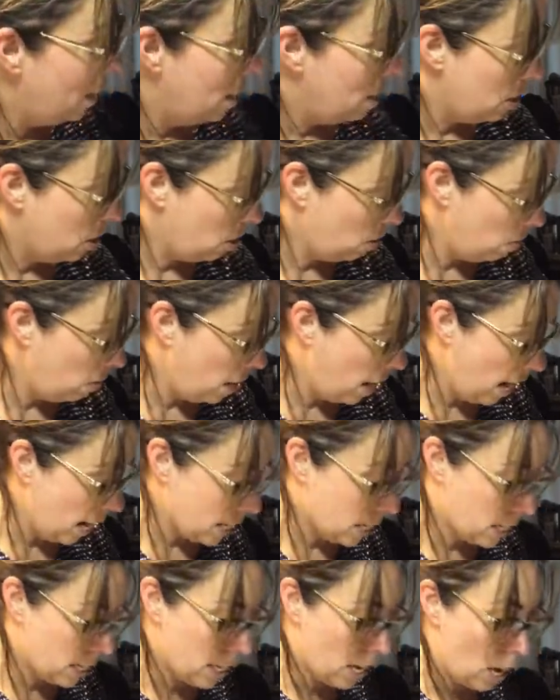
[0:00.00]
so
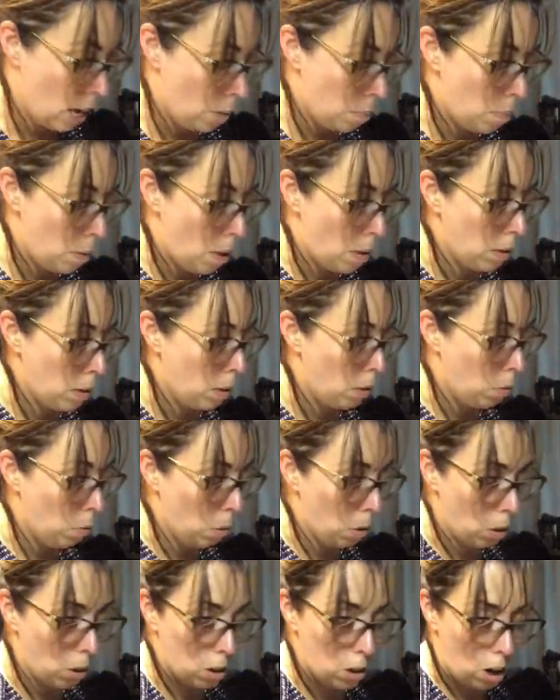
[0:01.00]
next up, I'm going to
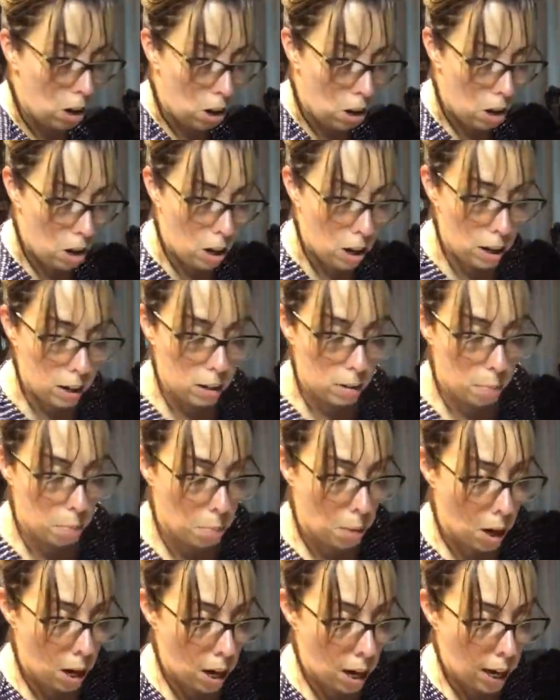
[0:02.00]
work on
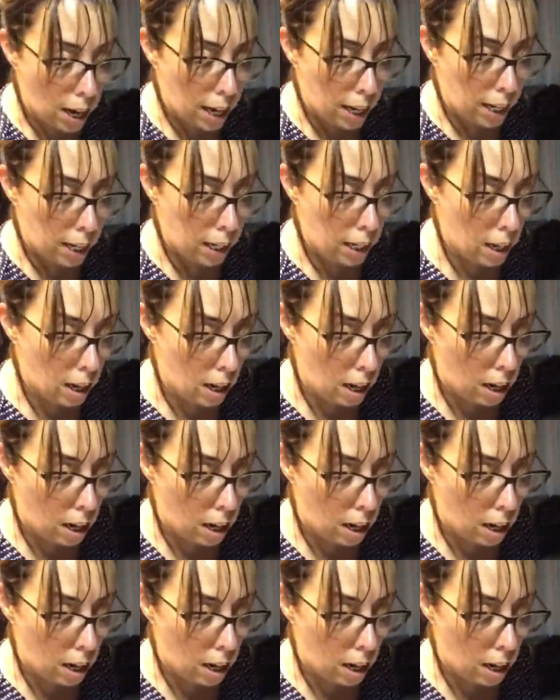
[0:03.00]
my,